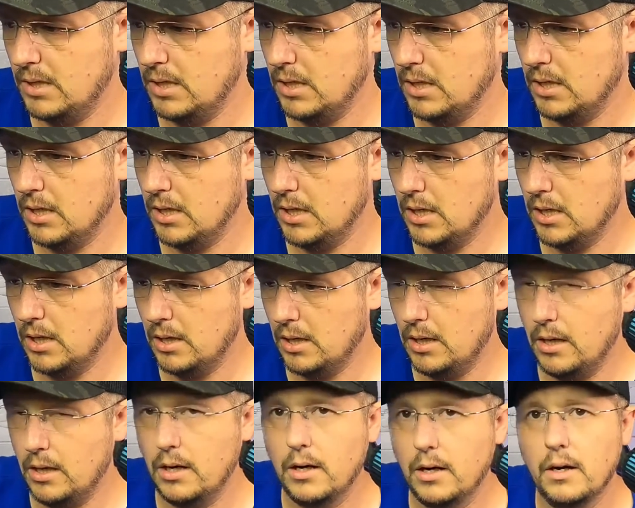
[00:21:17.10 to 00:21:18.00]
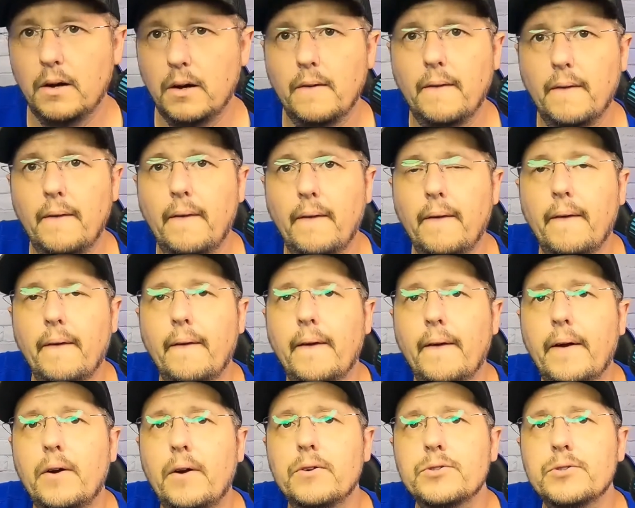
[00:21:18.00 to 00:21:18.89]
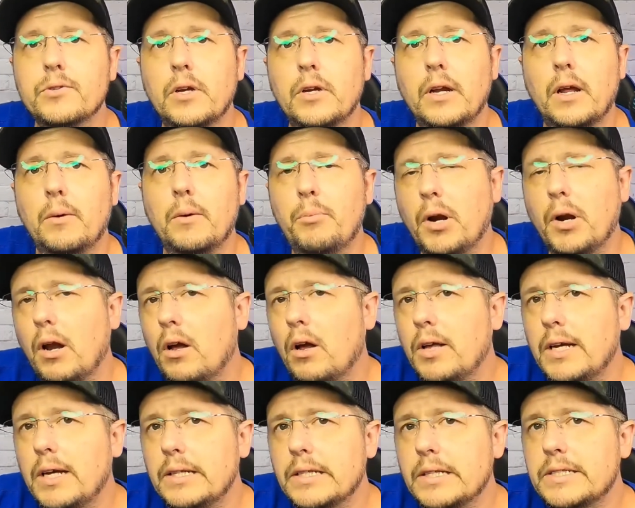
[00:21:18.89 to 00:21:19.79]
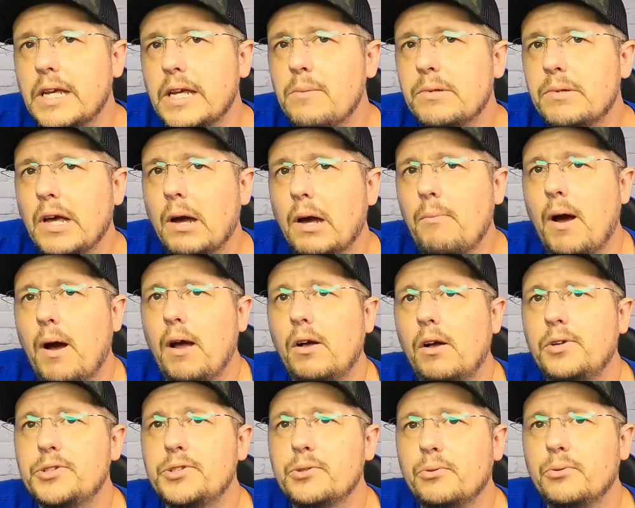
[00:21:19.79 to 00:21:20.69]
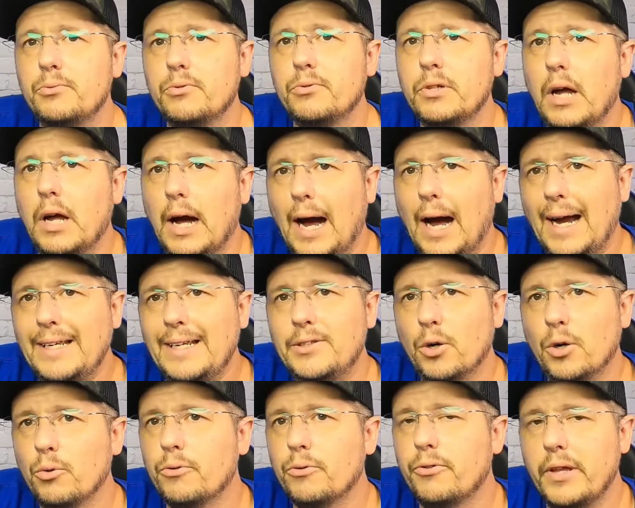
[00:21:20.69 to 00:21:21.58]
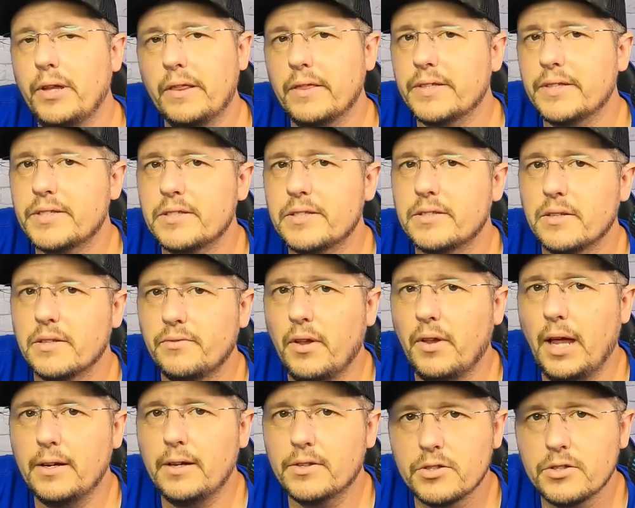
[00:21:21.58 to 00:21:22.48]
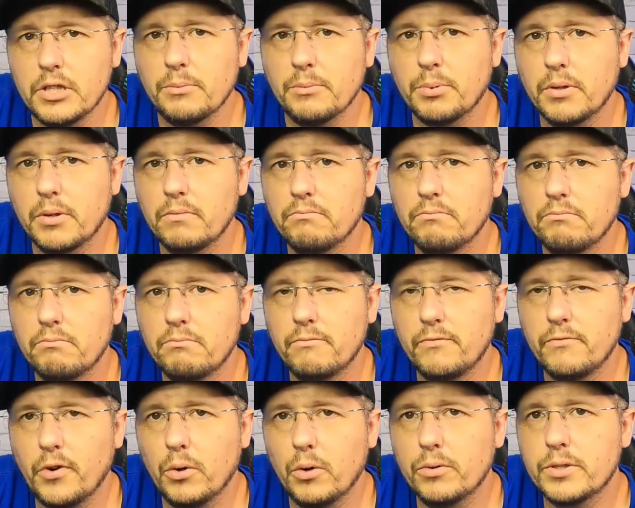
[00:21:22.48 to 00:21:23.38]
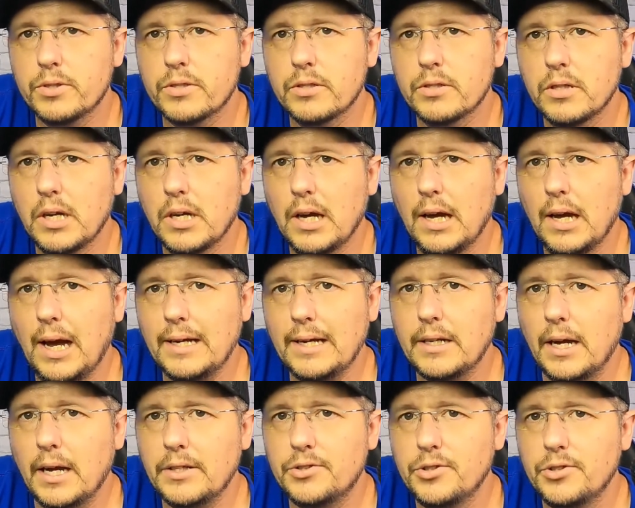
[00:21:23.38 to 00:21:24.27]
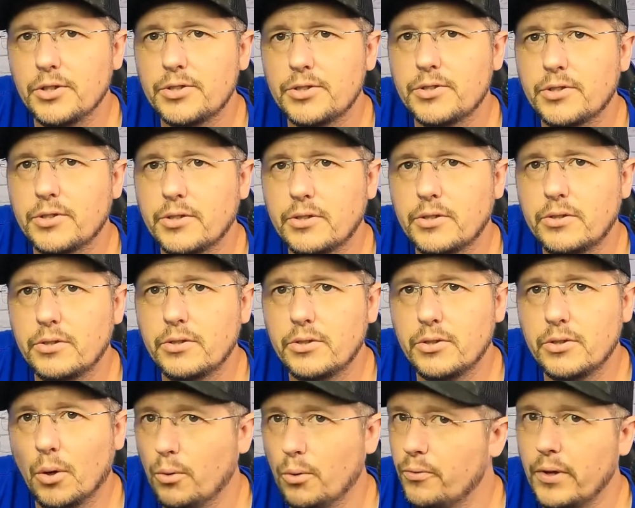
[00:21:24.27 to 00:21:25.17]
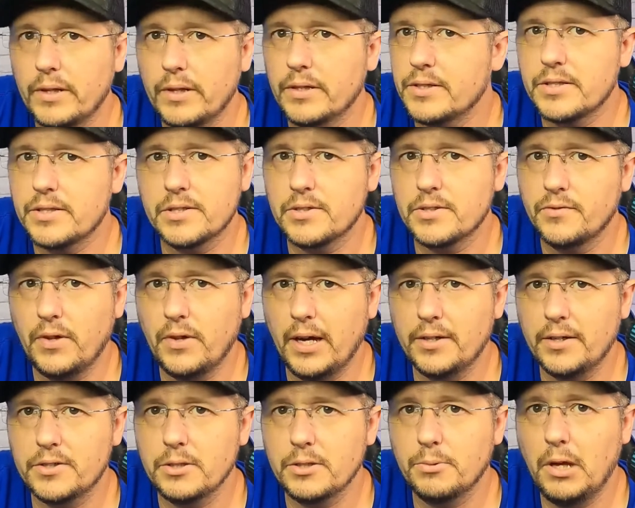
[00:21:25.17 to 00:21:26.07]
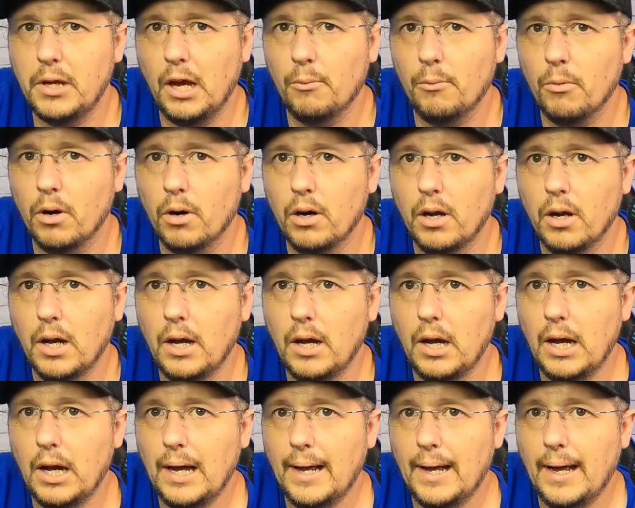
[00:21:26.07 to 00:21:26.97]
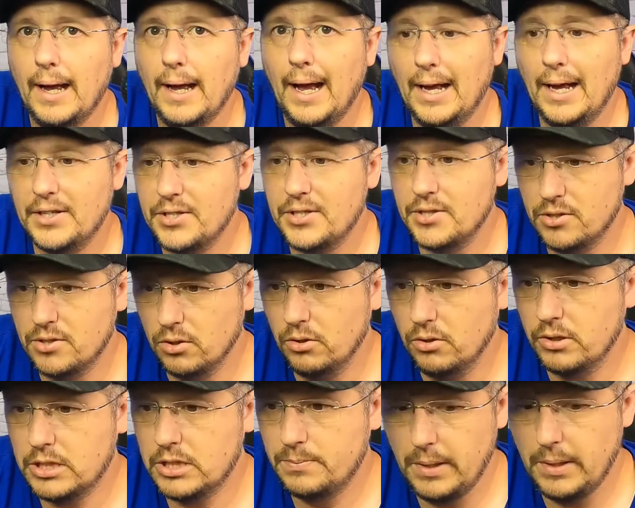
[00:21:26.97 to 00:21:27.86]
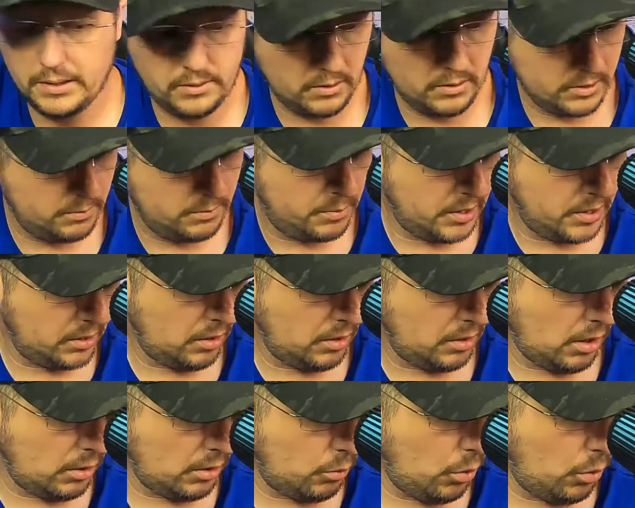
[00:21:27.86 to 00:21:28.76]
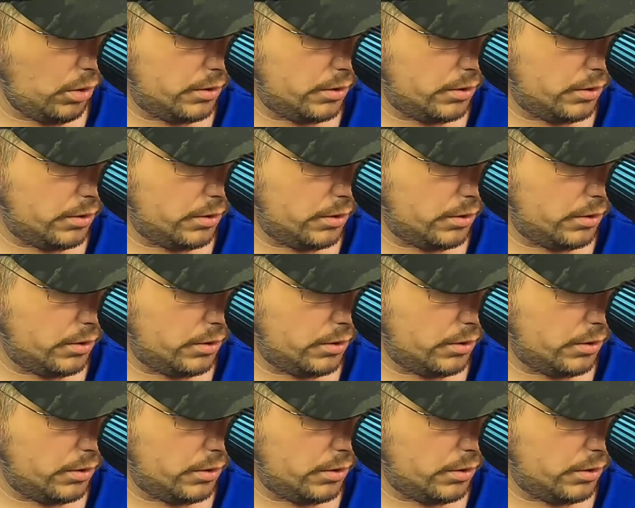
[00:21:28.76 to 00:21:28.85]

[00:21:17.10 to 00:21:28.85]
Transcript: But at the same time, I don't think this is the flagship, folks. I just don't think this is the flagship camera. I still expect there to be an R1.